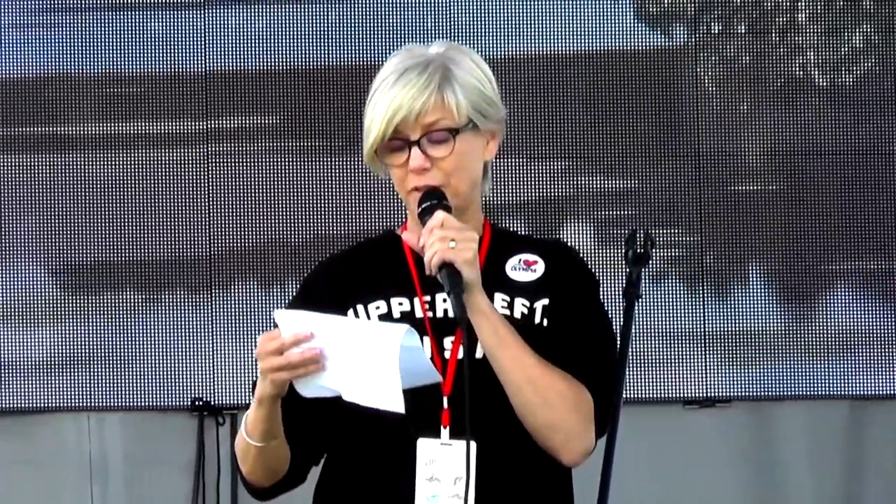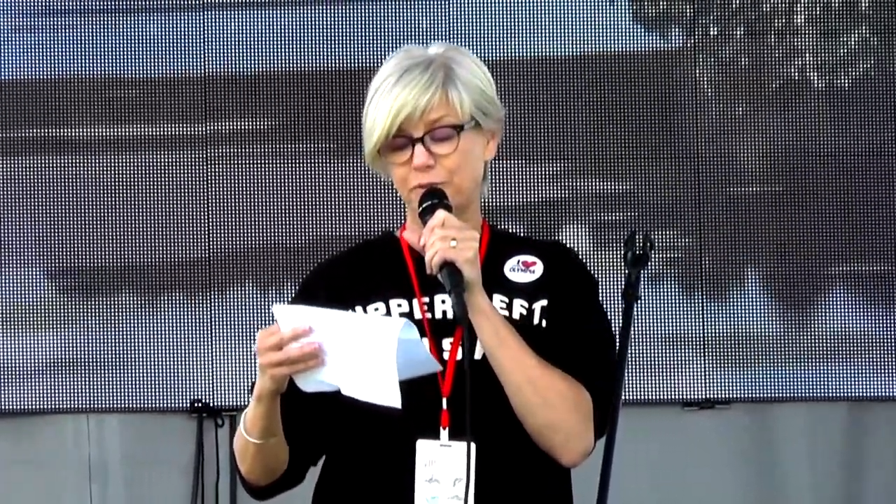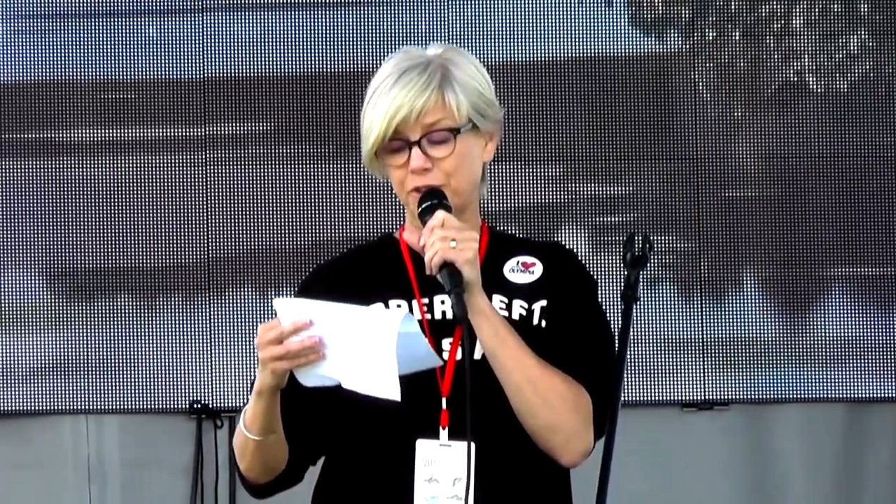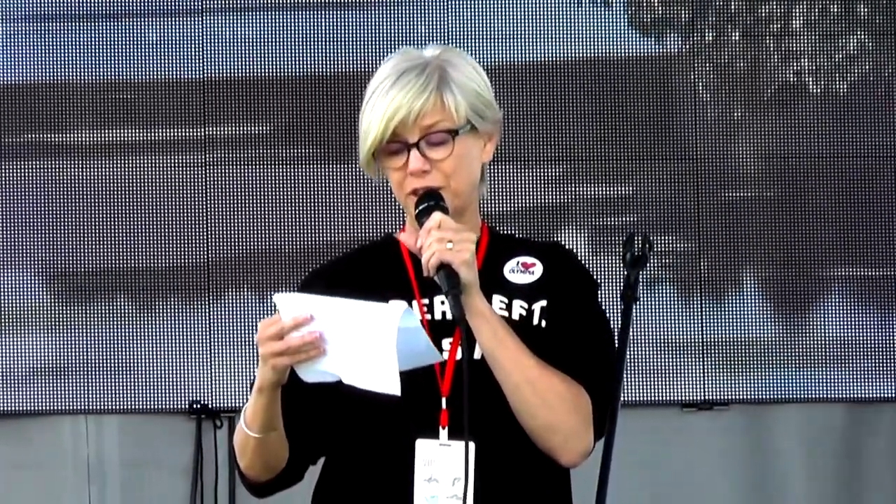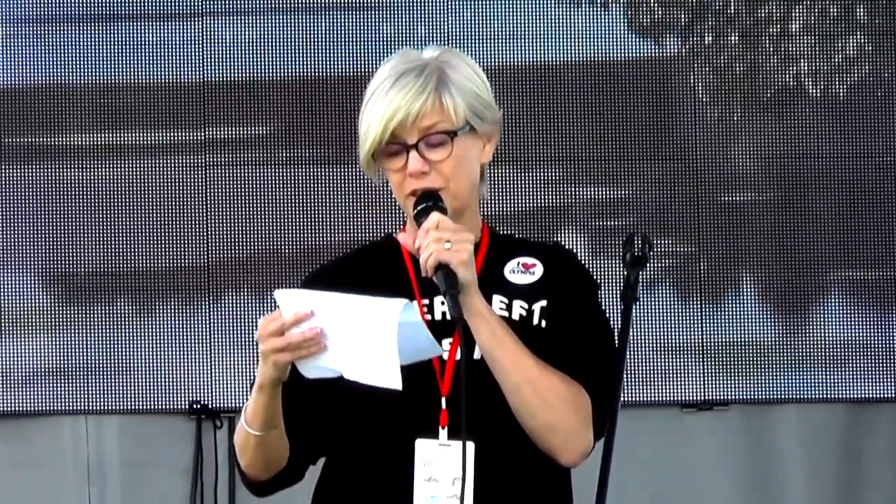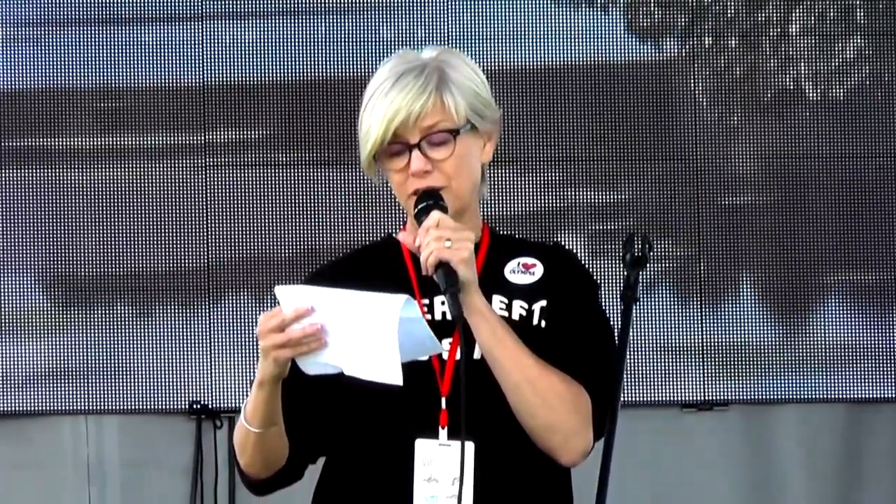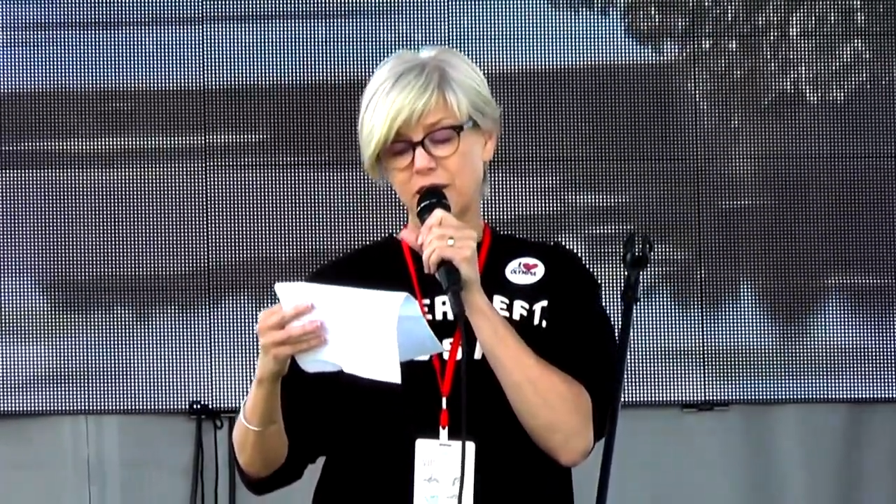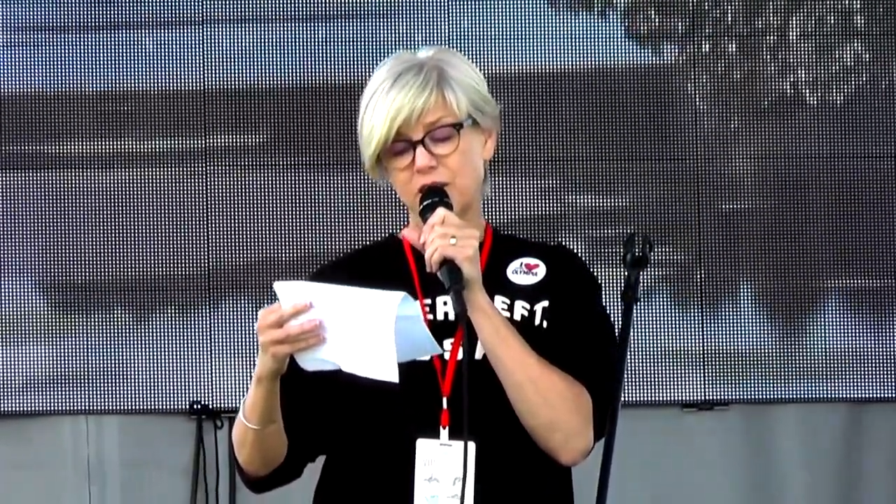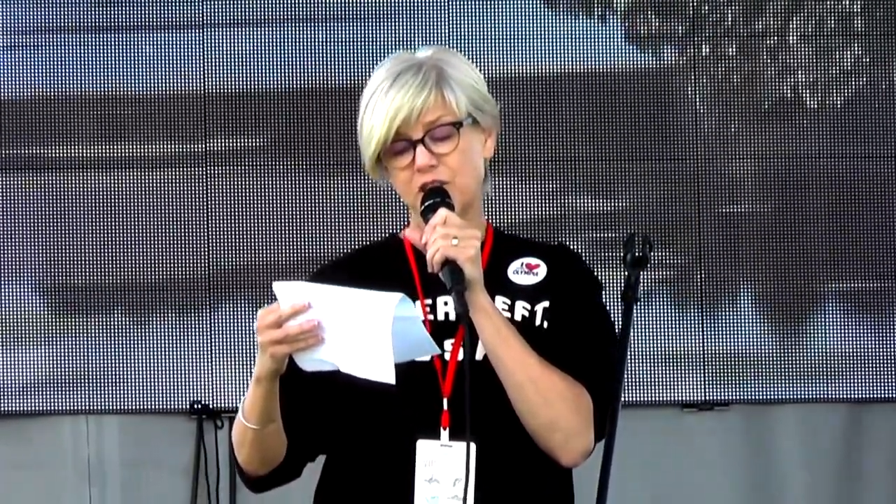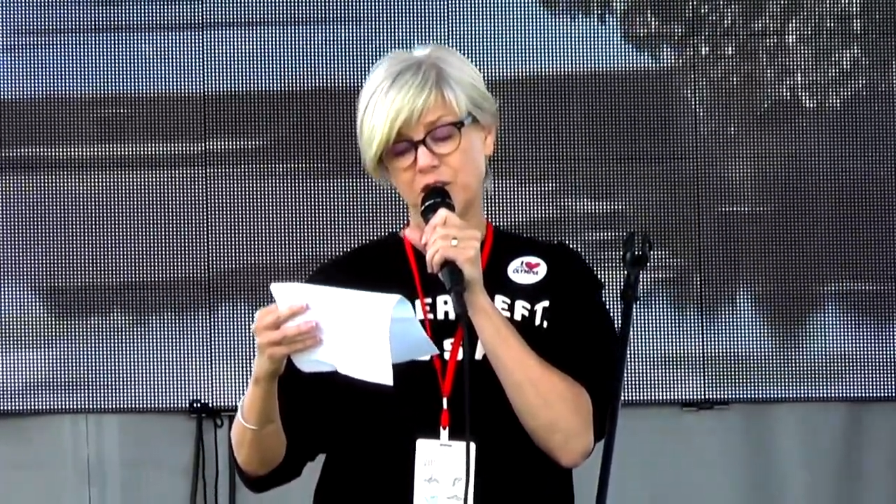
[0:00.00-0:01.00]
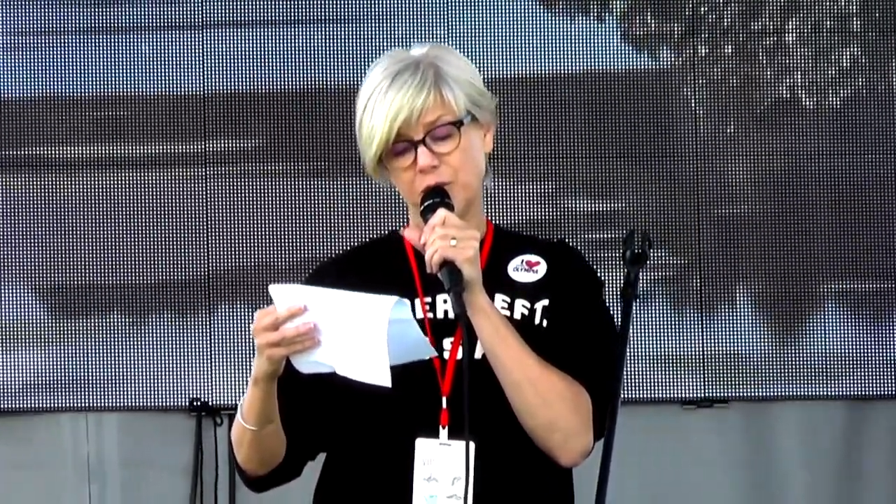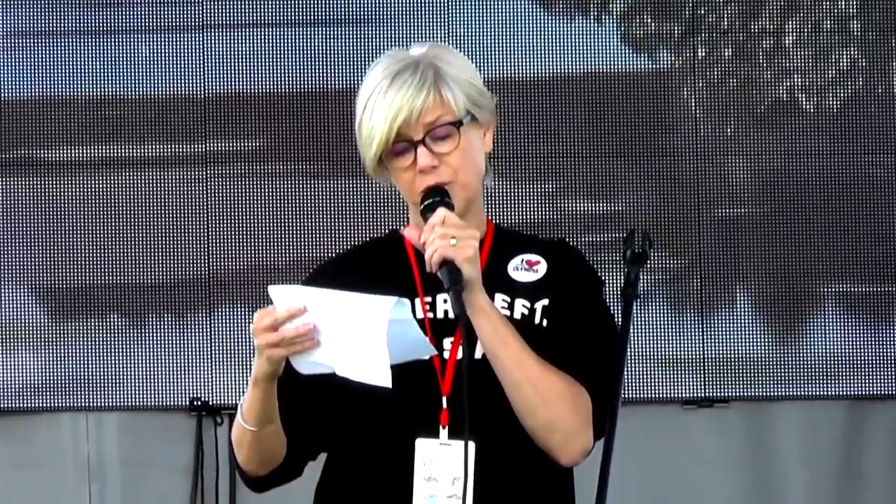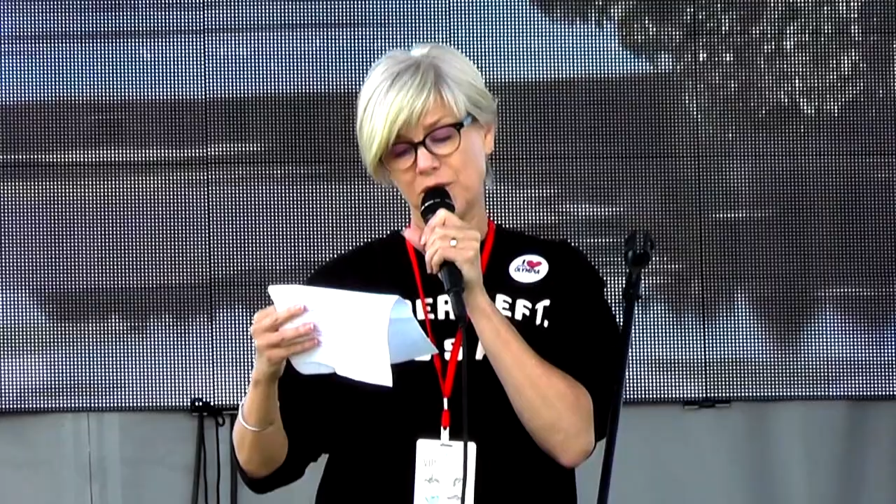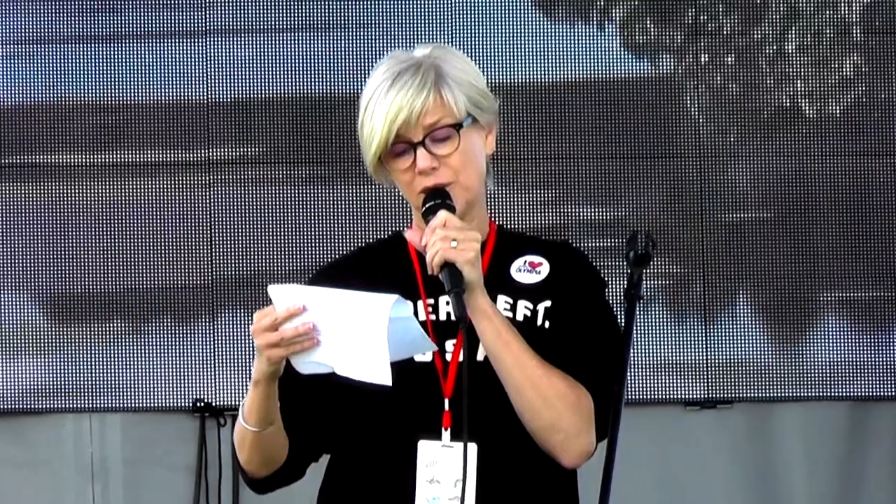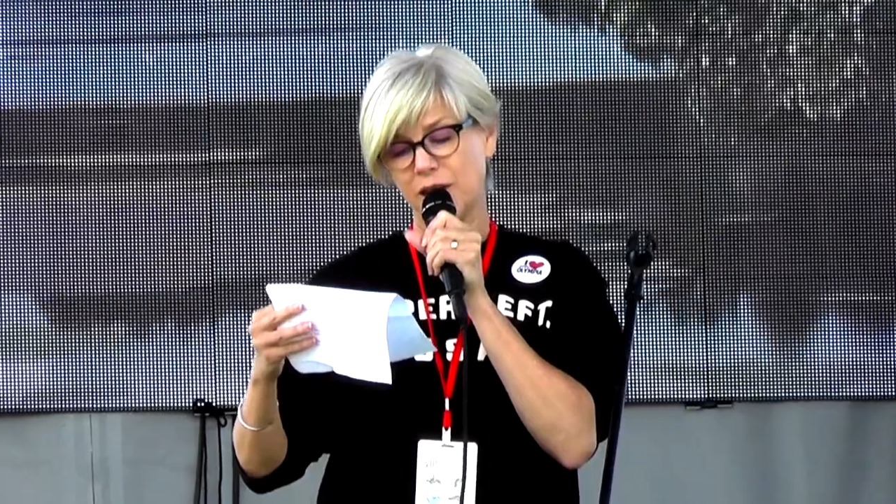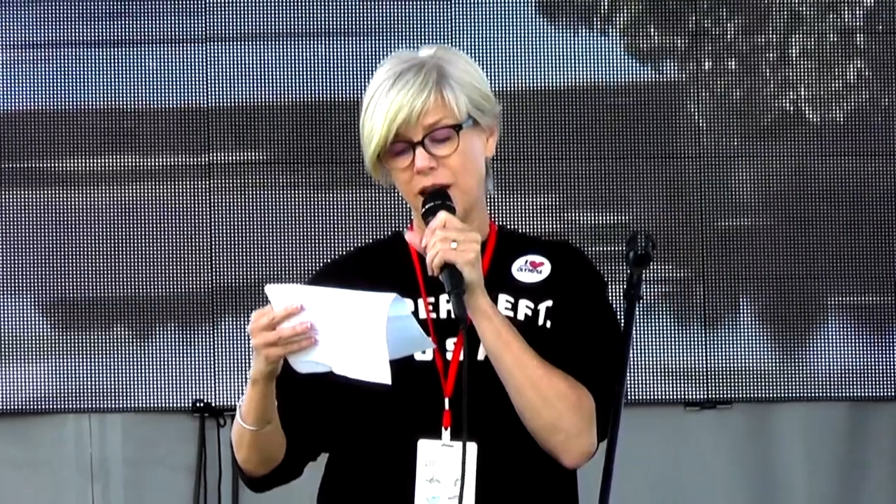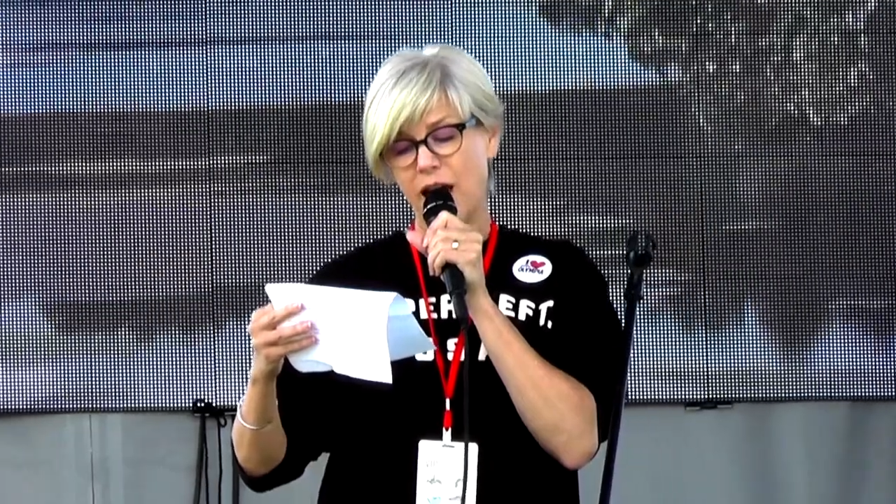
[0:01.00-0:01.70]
that frees the Deschutes